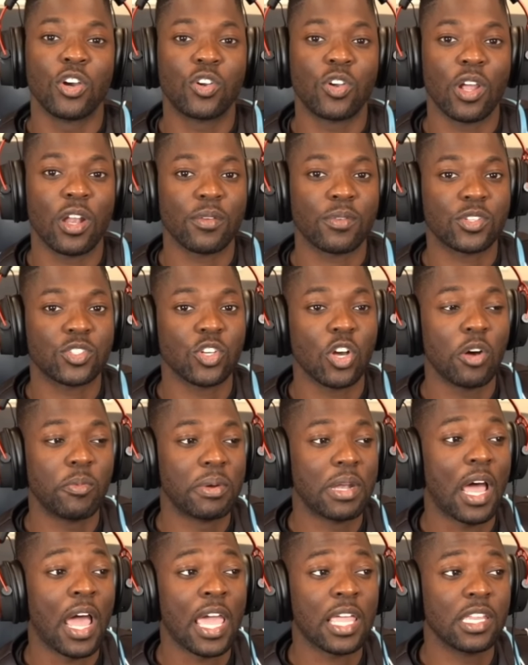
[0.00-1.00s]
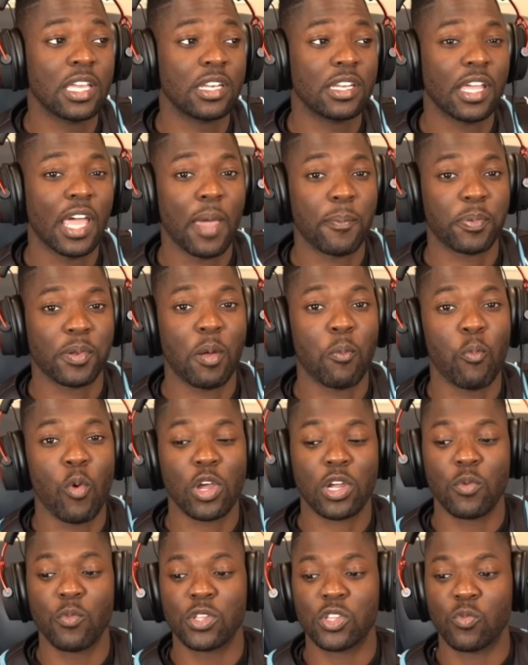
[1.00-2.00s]
creative control, but I ain't letting it happen. I'm
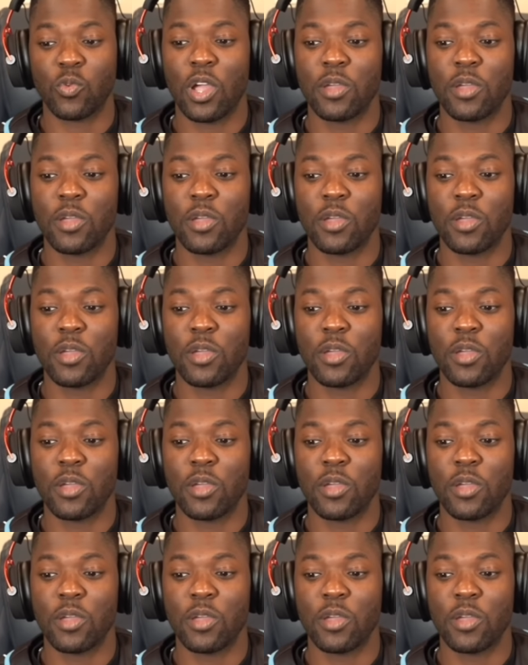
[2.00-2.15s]
working with the right